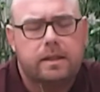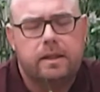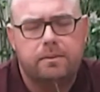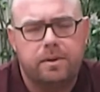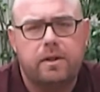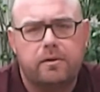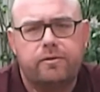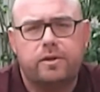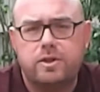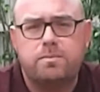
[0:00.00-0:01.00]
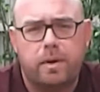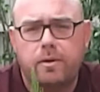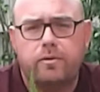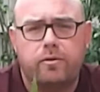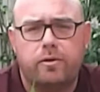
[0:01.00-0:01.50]
they will often just
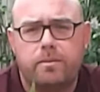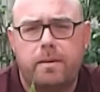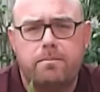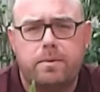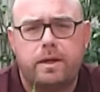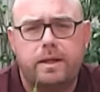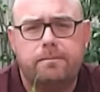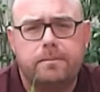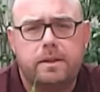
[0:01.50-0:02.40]
poke through the membrane.